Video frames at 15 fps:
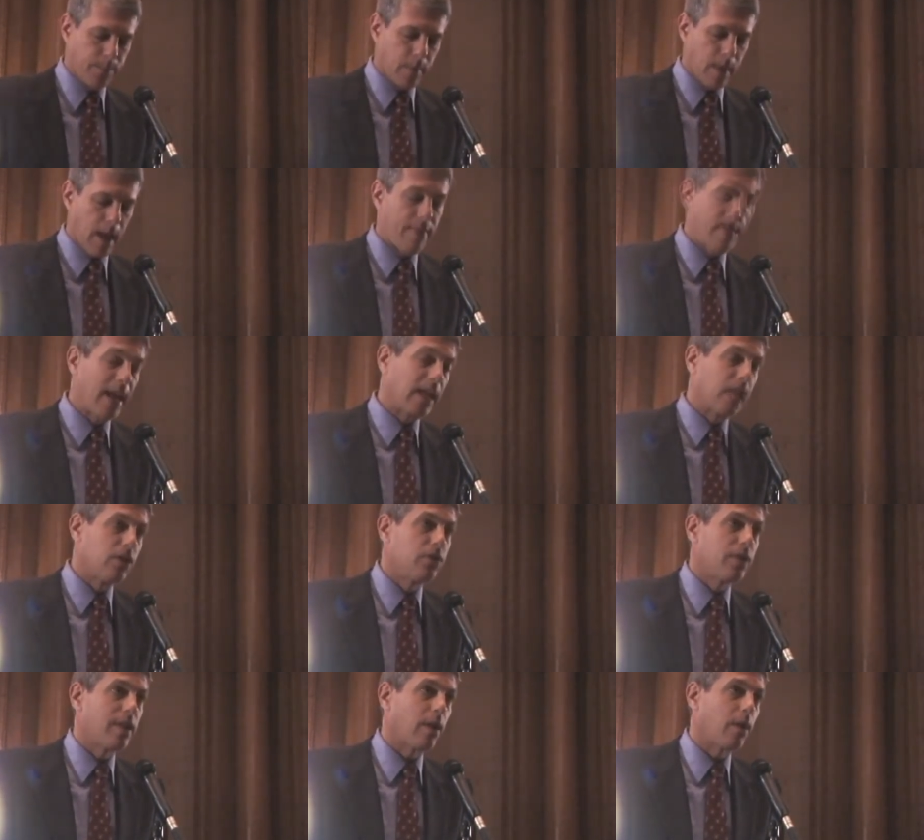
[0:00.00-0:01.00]
And they can
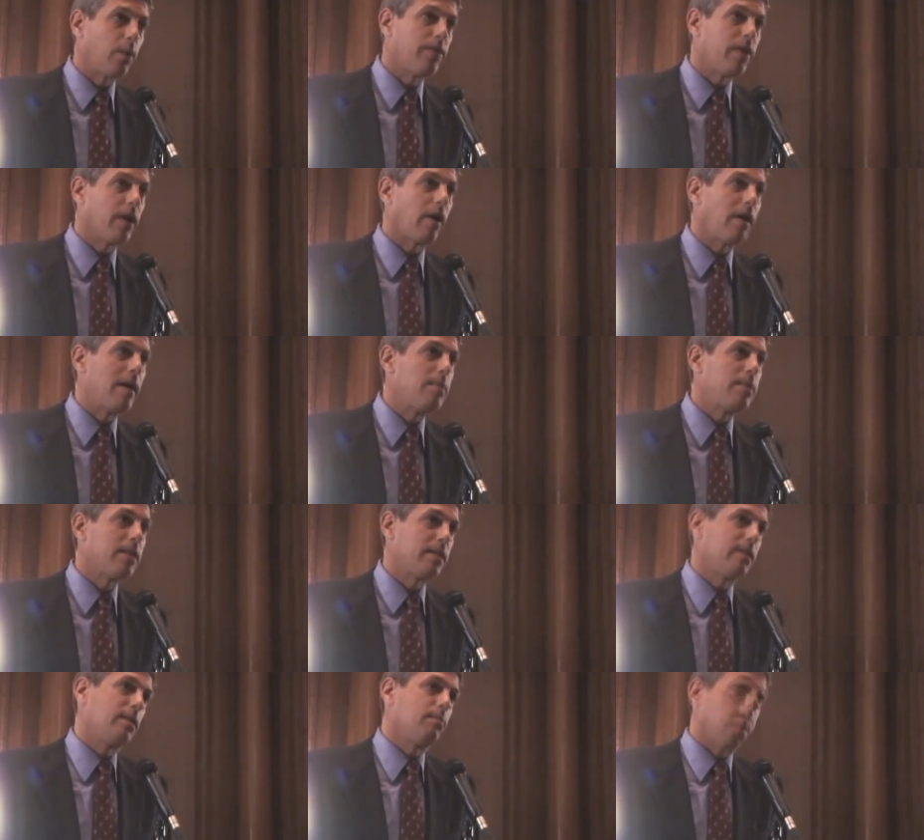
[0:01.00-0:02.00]
do that with their A B
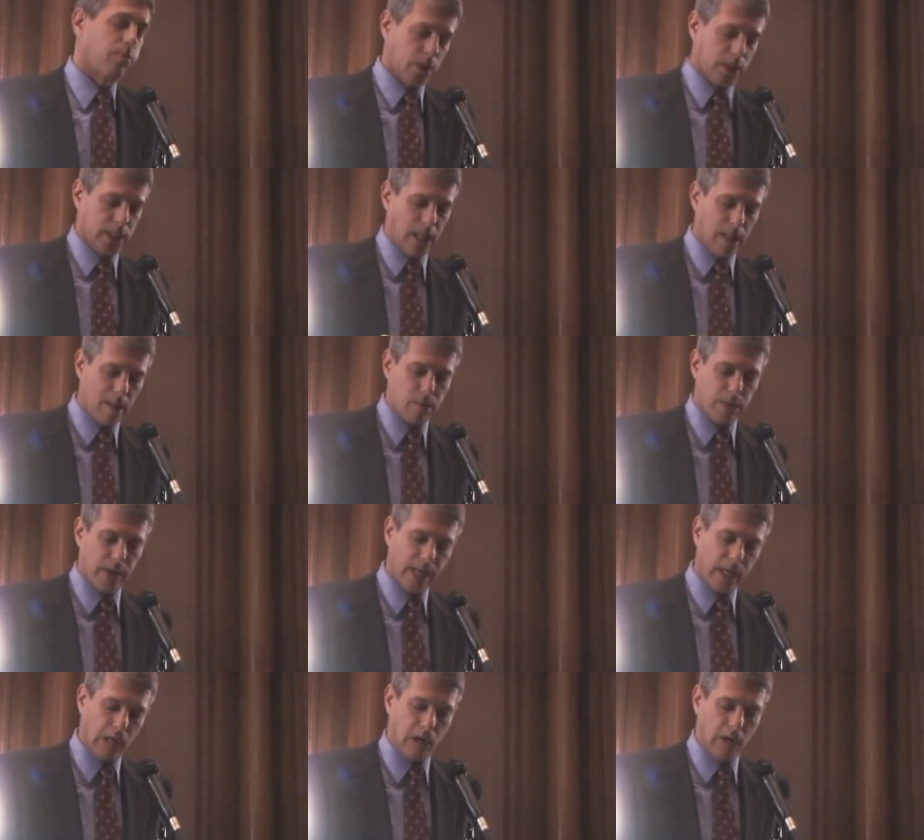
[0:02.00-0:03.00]
C Brooklyn
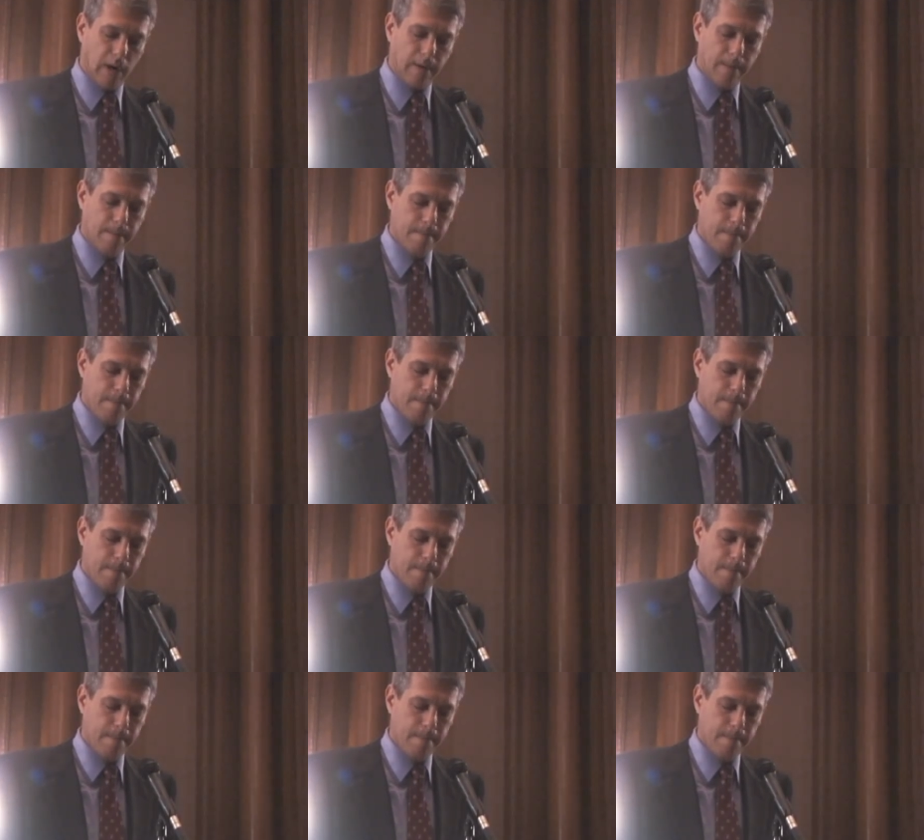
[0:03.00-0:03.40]
Library card.